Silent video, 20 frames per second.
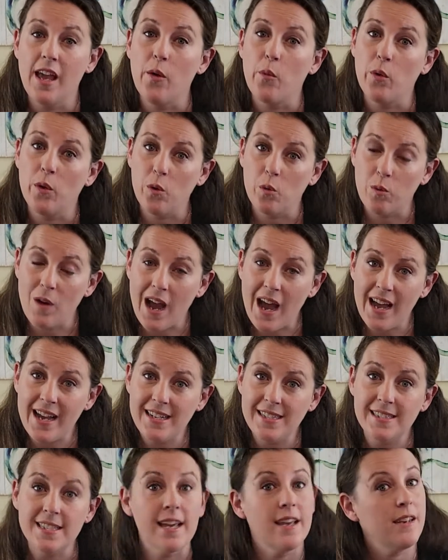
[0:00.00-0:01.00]
it will
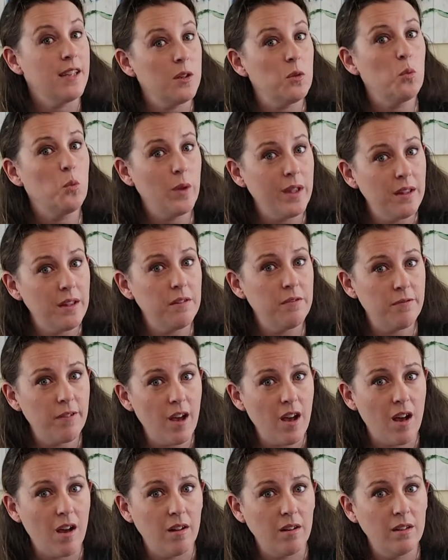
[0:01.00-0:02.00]
rise and it will
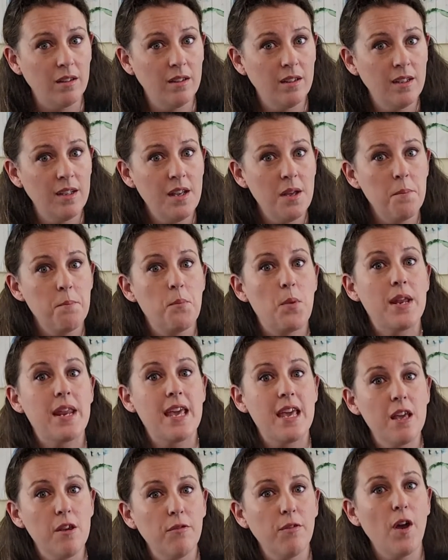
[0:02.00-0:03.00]
fall. But
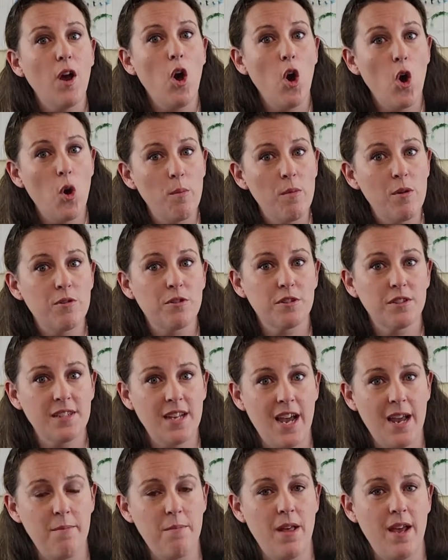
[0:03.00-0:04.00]
if a homeowner's
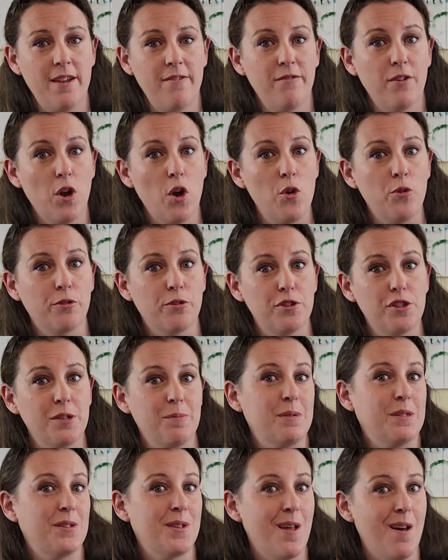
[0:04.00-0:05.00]
timeline for
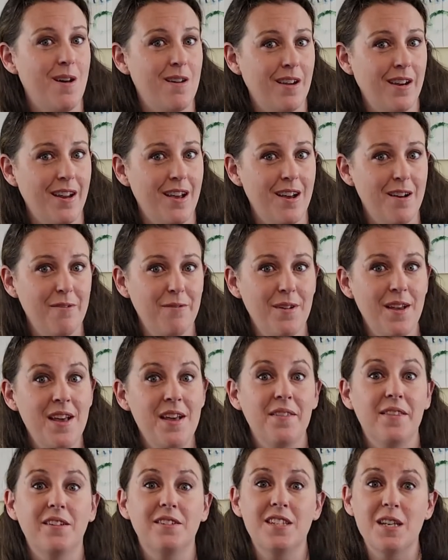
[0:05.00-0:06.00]
ownership is long enough,
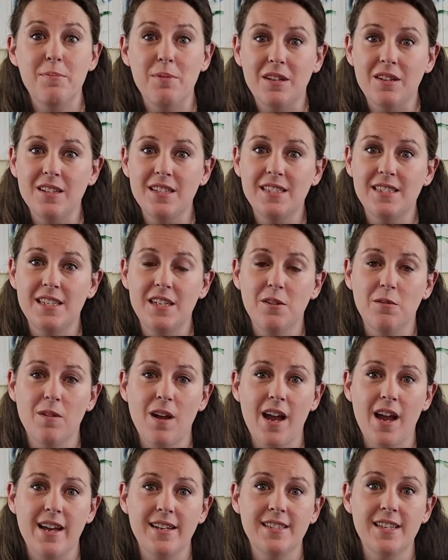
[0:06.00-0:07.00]
they'll typically see a
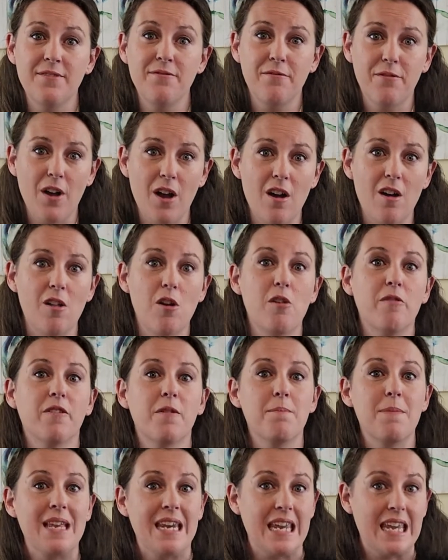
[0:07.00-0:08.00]
rise and fall over
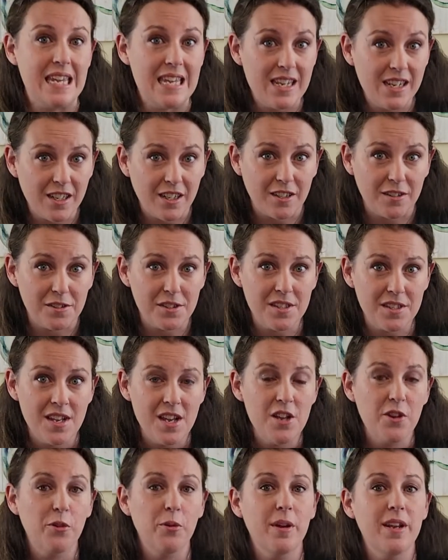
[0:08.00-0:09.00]
many years,
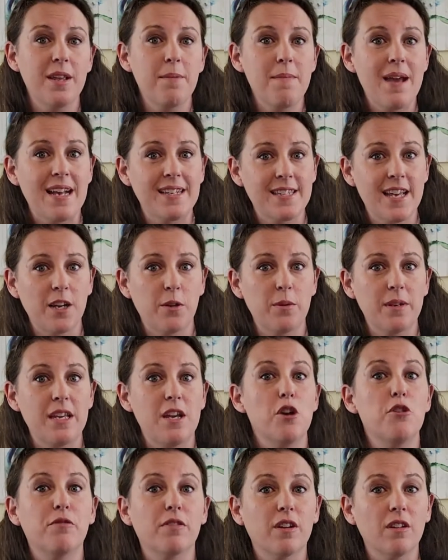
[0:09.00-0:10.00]
creating mass
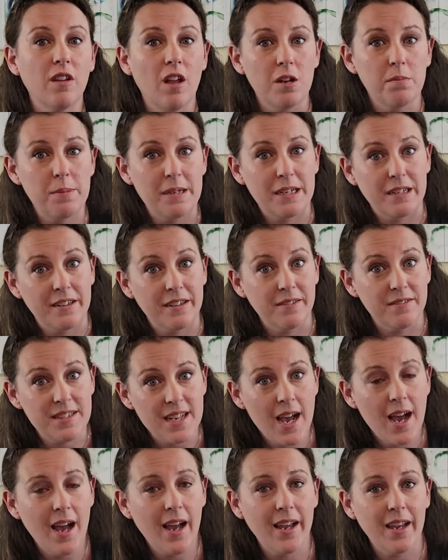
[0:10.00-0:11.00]
equity over a long period of
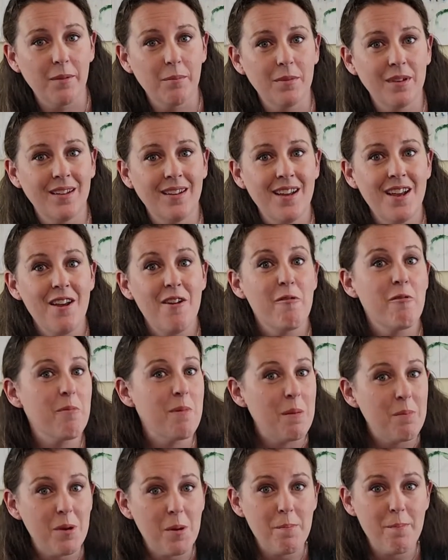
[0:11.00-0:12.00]
time.
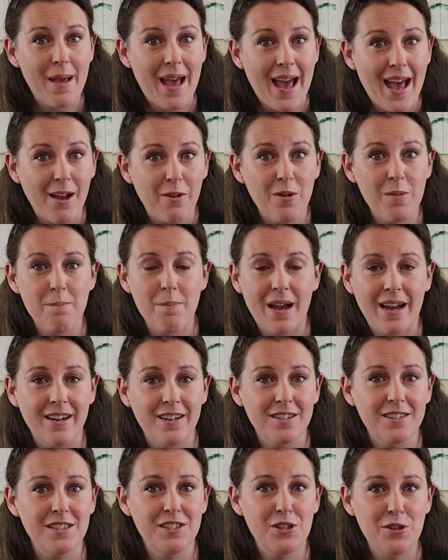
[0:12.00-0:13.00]
Remember back when
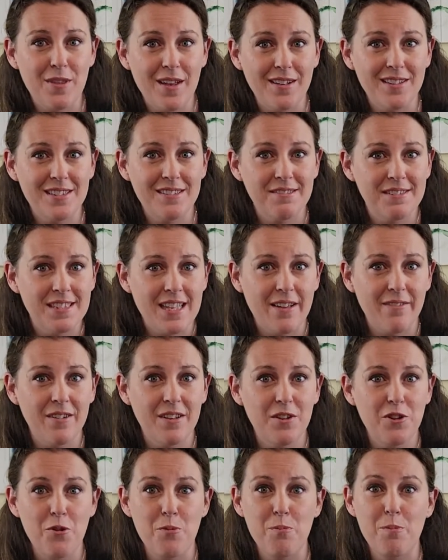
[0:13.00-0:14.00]
buyers in
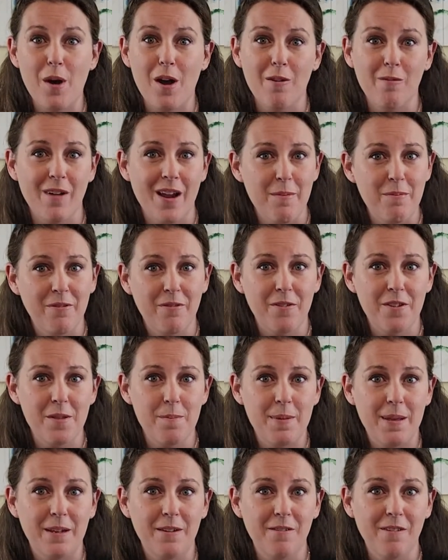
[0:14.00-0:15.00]
2007 who bought right before the
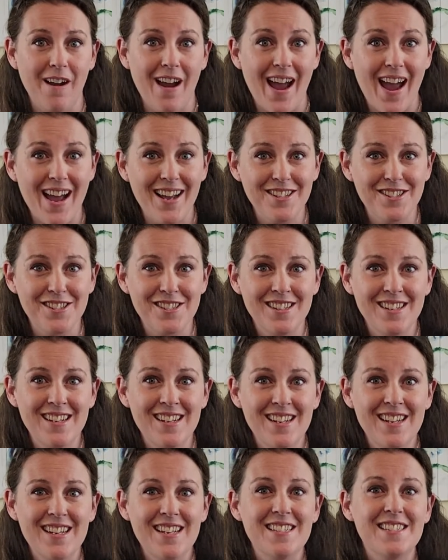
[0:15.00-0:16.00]
big crash?
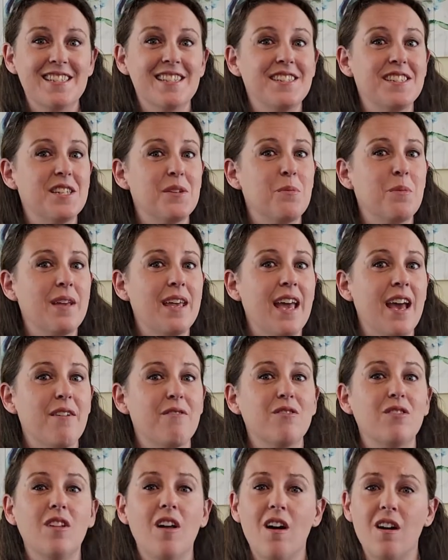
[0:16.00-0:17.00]
Since then, we
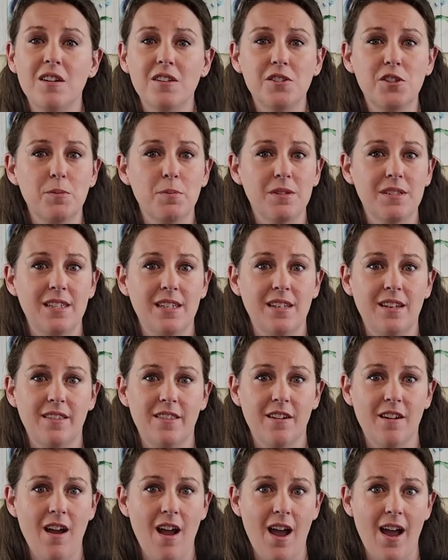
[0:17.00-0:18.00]
have long superseded
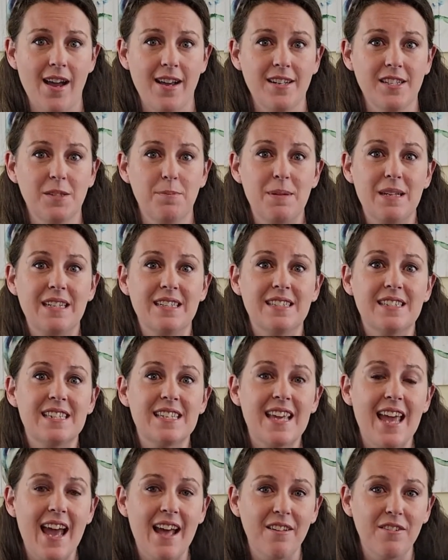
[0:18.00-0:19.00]
their highs because
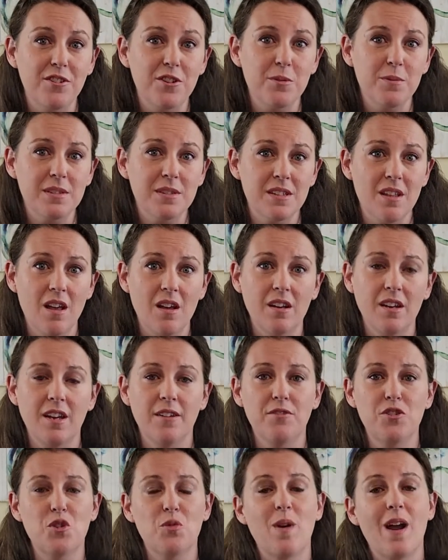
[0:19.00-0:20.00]
the calendar was long
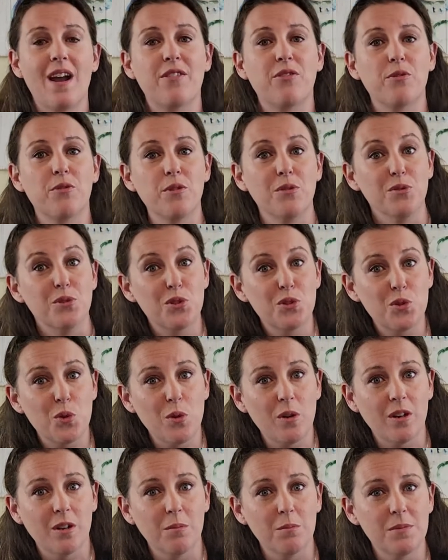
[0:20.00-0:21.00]
enough to ride through those
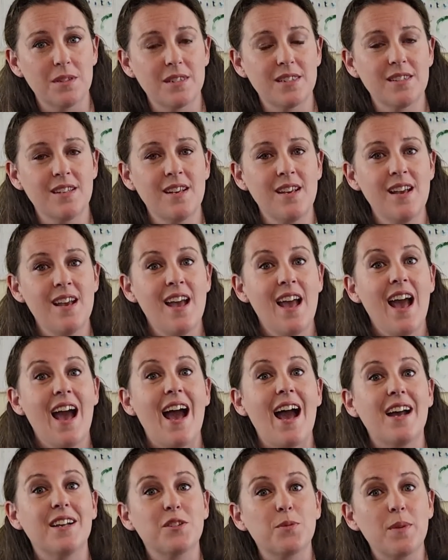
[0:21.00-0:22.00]
storms.
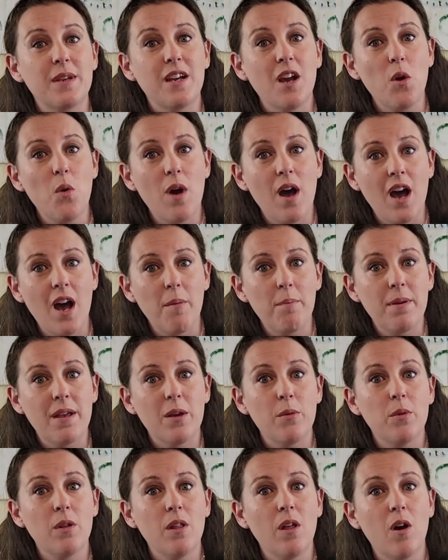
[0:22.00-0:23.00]
As we go up,
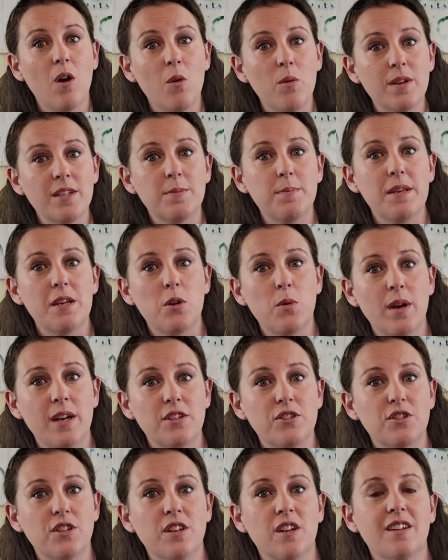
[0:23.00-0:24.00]
it will always be a
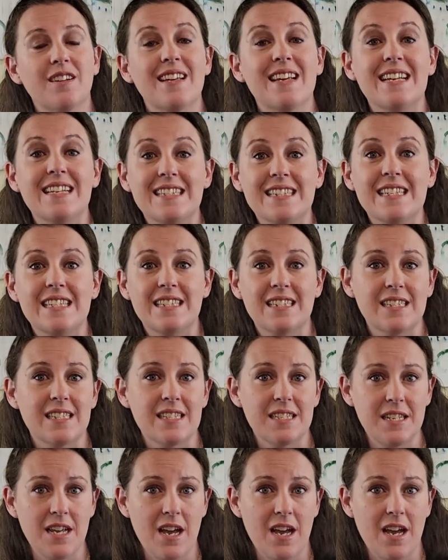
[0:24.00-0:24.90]
question on is this the